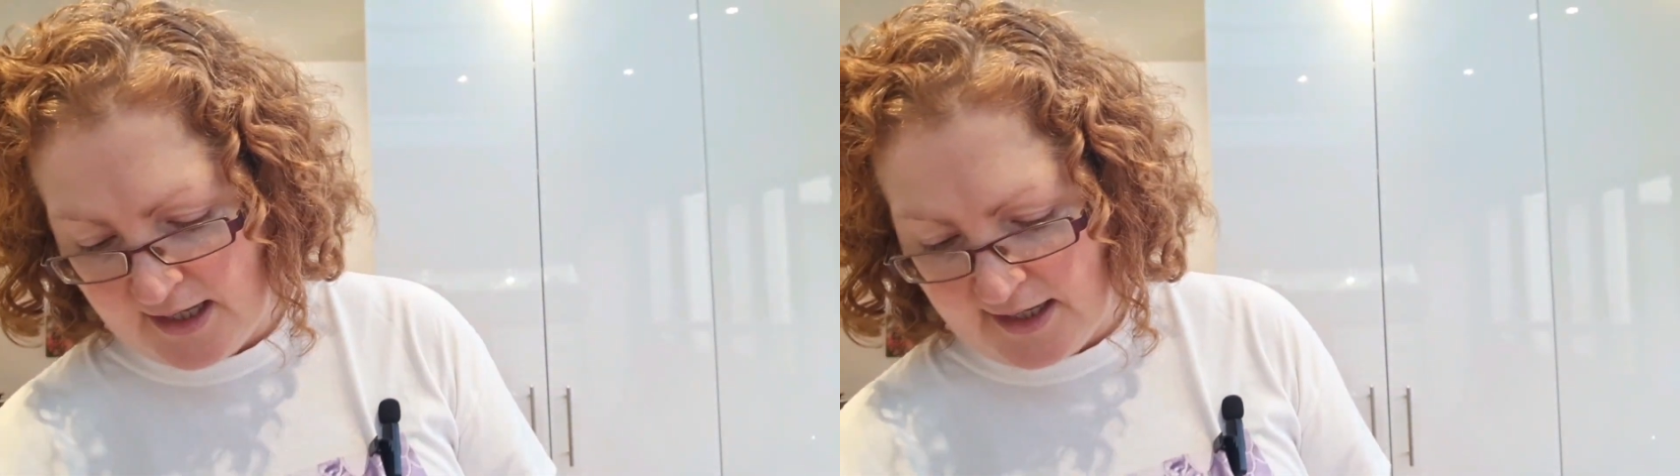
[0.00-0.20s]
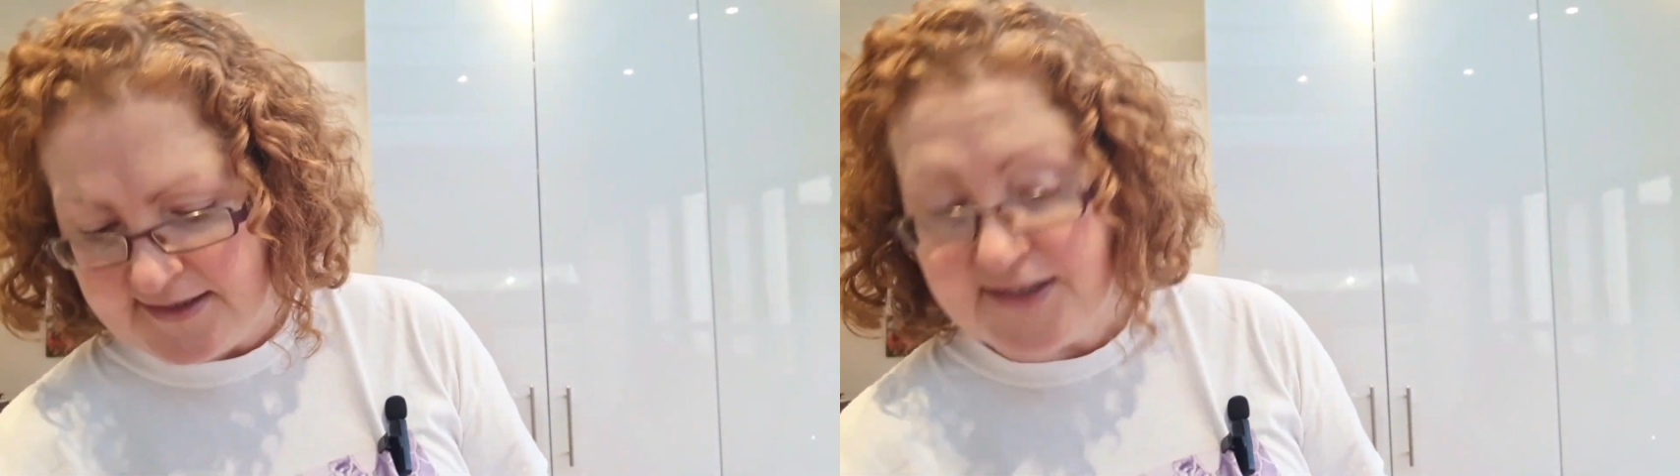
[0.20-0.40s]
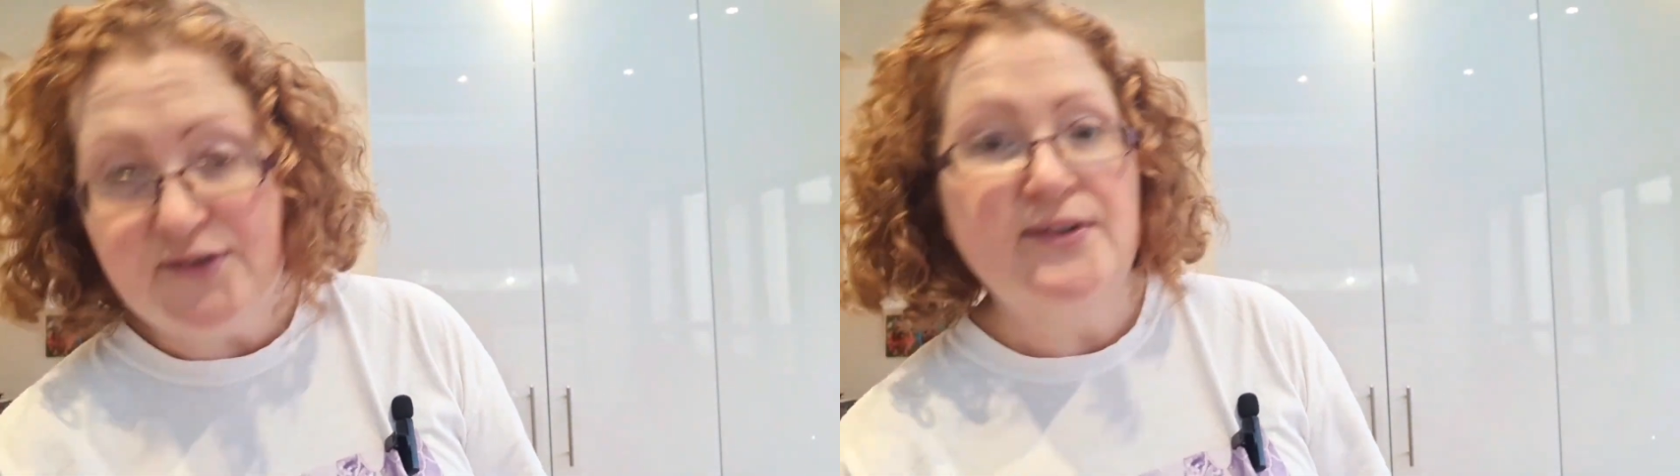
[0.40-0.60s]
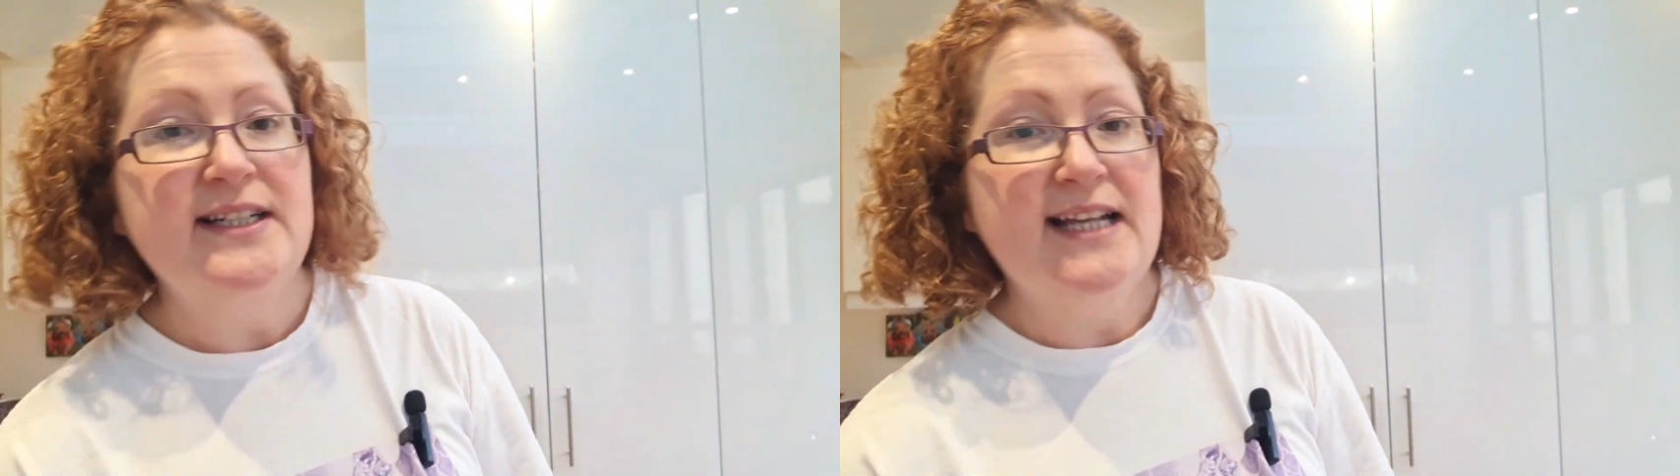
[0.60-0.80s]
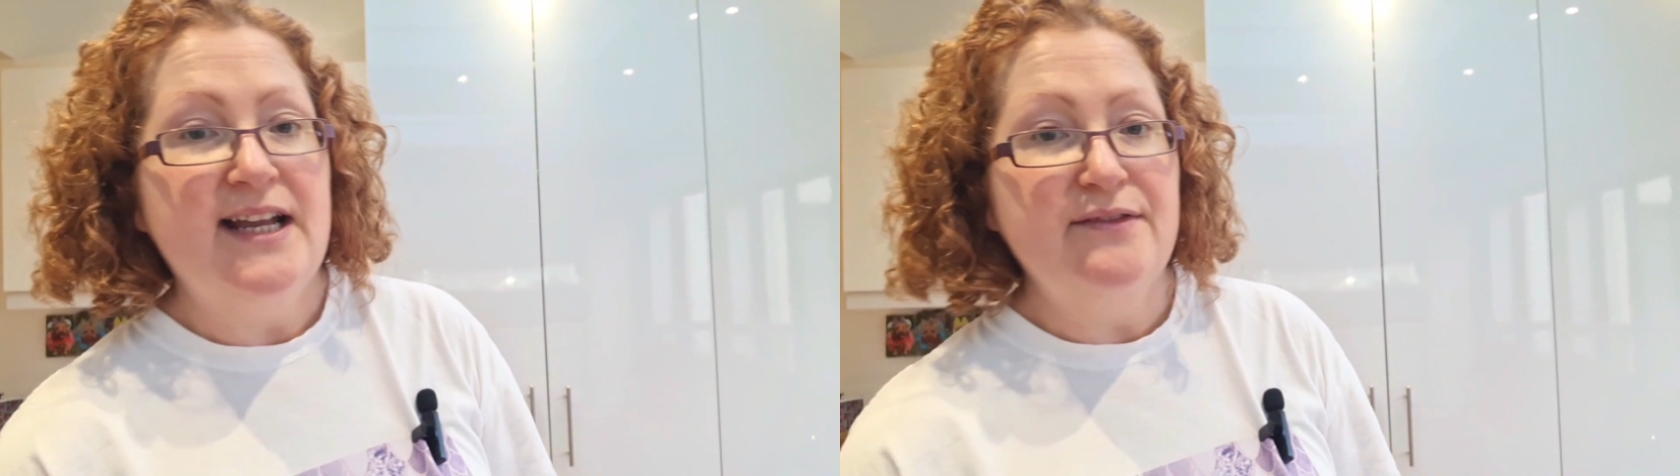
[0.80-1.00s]
I did
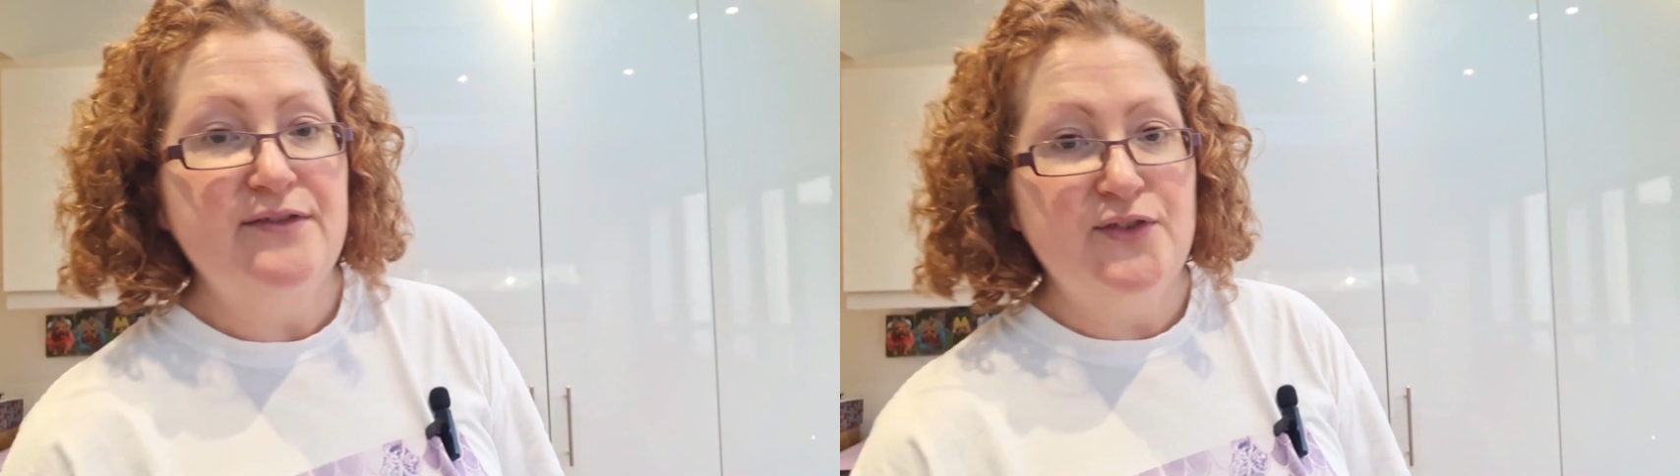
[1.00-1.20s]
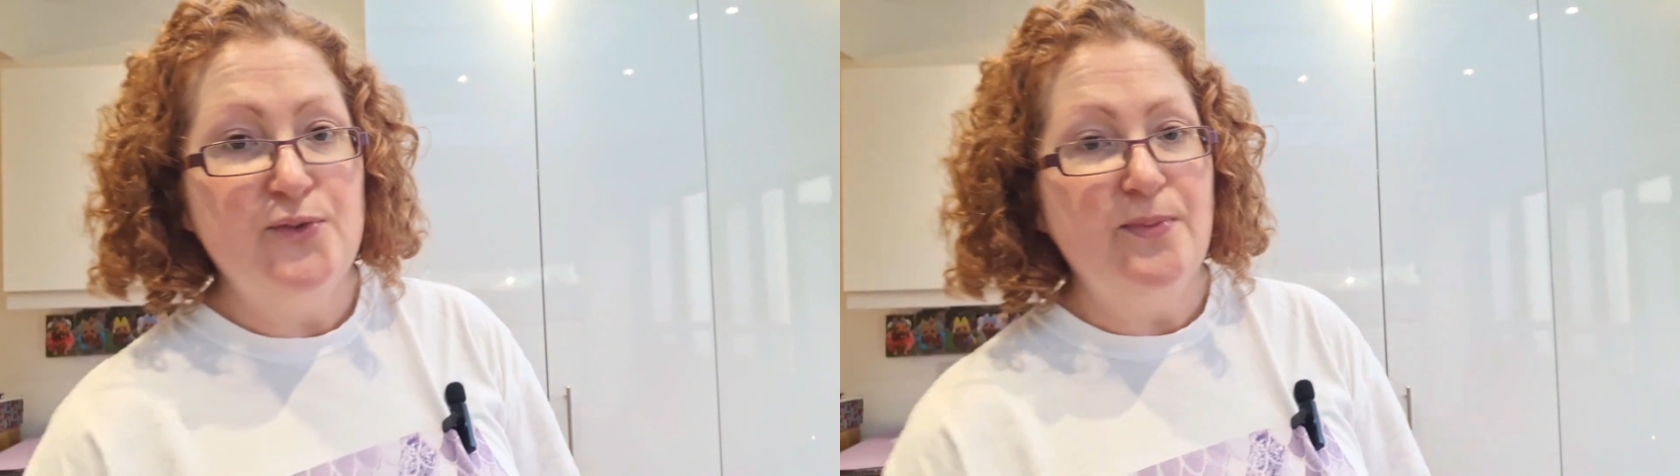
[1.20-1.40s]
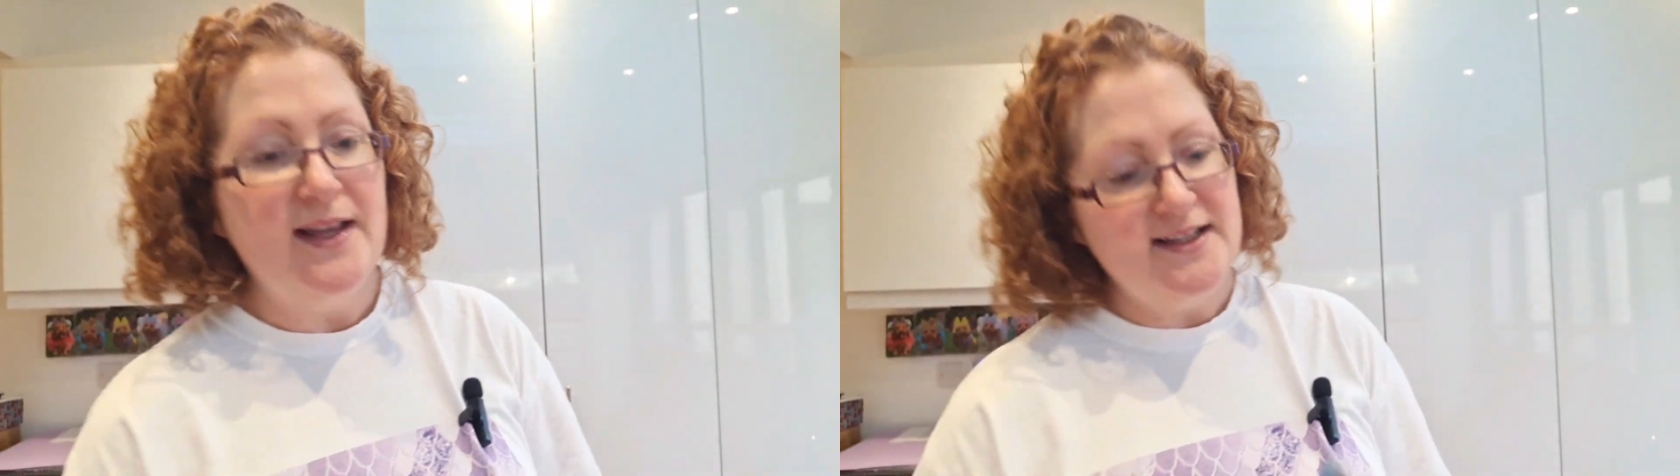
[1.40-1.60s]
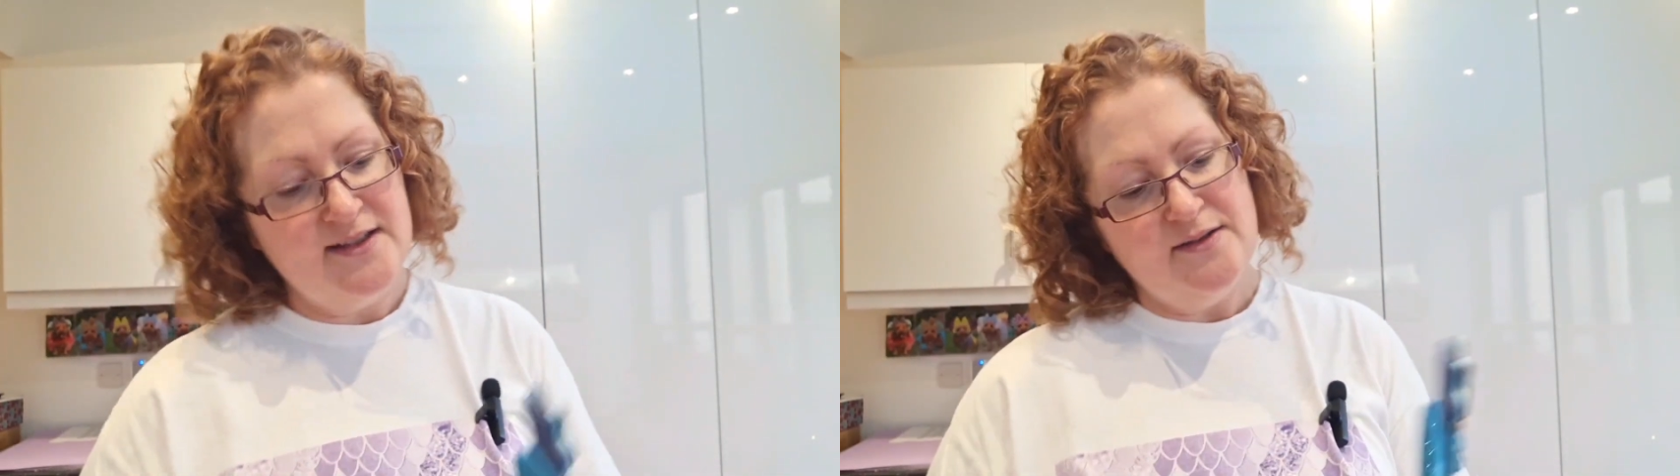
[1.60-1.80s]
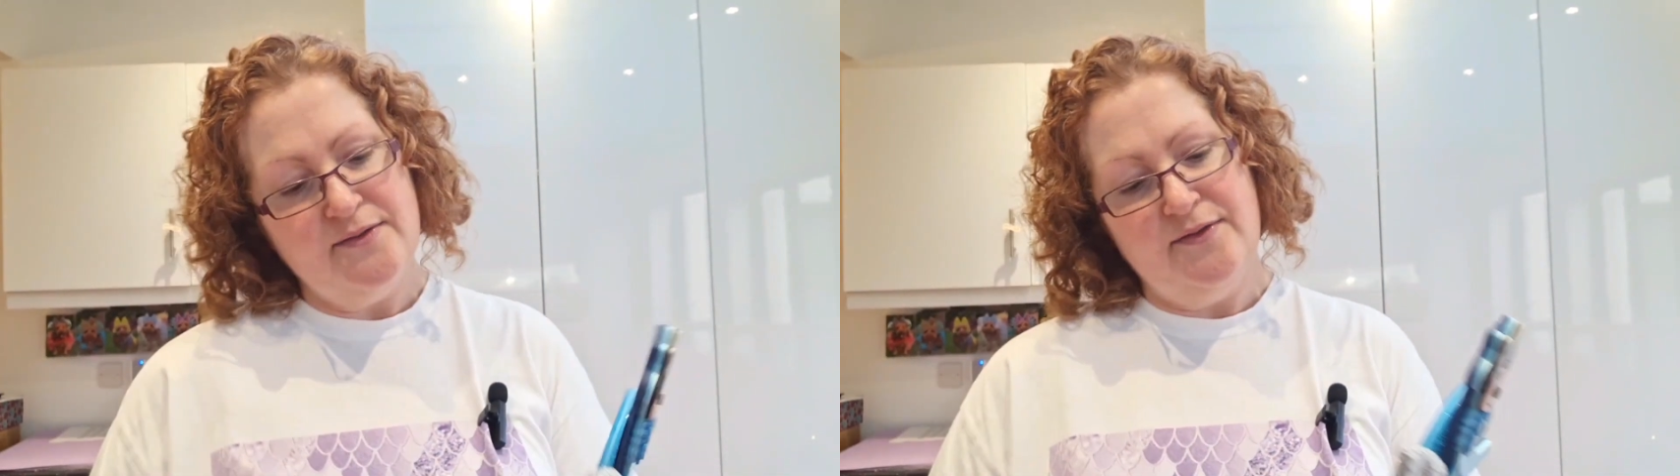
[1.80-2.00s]
already have two pairs
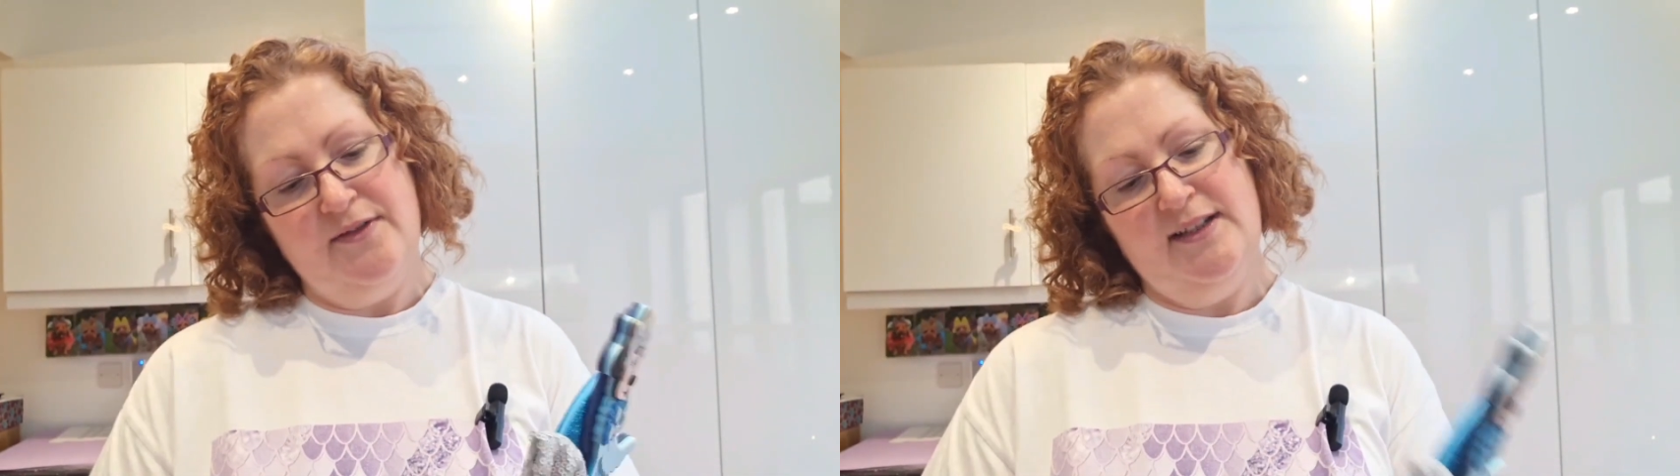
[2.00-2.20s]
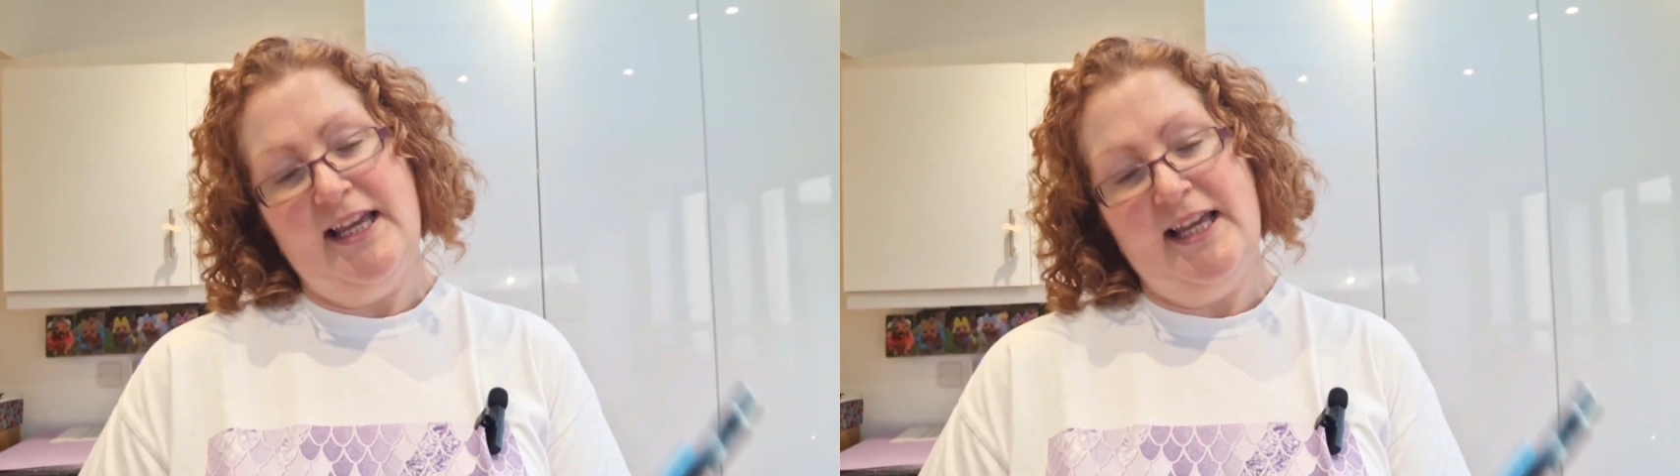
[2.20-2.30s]
of